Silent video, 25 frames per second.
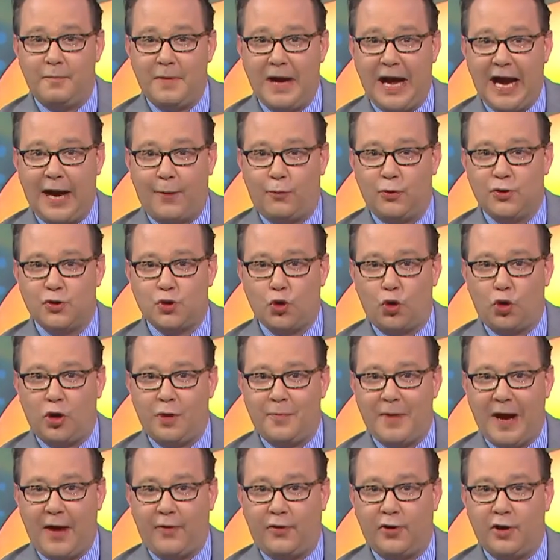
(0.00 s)
back. We're talking
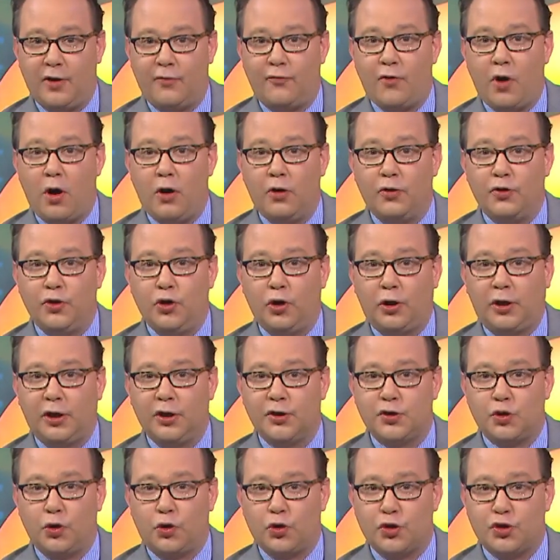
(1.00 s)
about the Iran nuclear
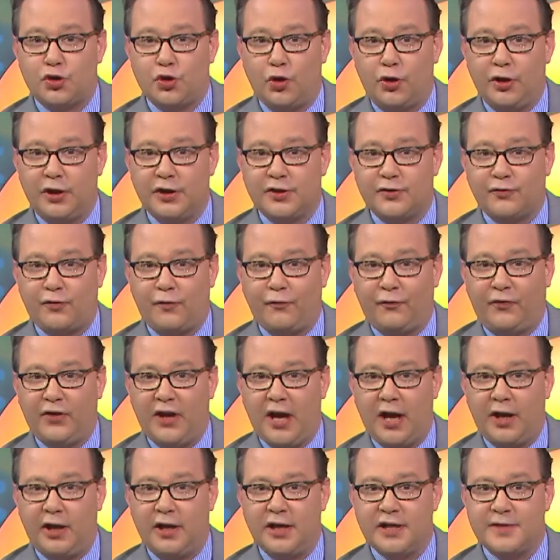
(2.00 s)
talks. Joining us from
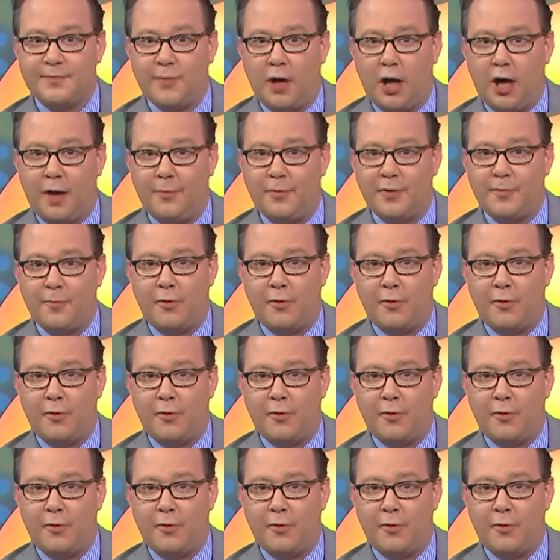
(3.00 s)
Vienna is Mohammad